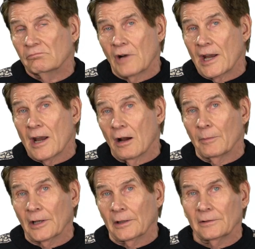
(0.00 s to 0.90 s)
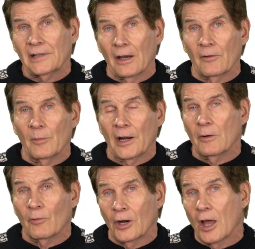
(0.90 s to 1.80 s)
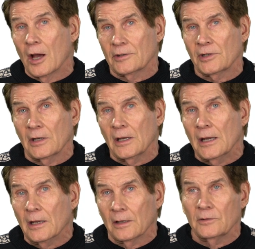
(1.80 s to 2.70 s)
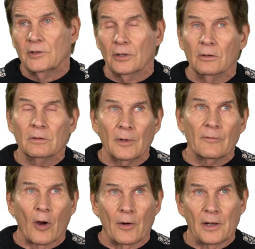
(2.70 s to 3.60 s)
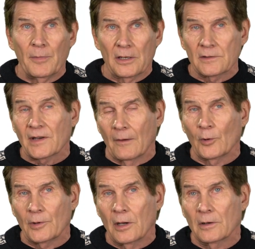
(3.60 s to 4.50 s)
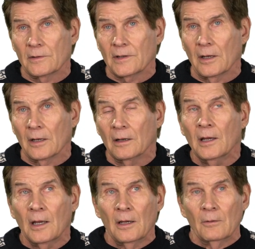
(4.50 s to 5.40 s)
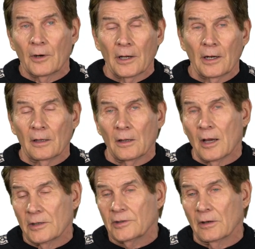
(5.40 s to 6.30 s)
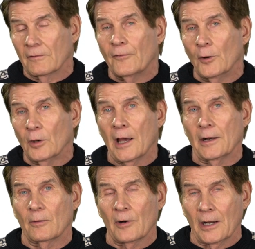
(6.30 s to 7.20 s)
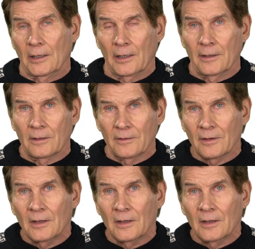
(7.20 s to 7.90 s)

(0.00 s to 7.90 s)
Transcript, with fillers: Right now, I'm going to tell everybody we're launching into, and we've already been several years in, we're going to launch in a full line of regulators.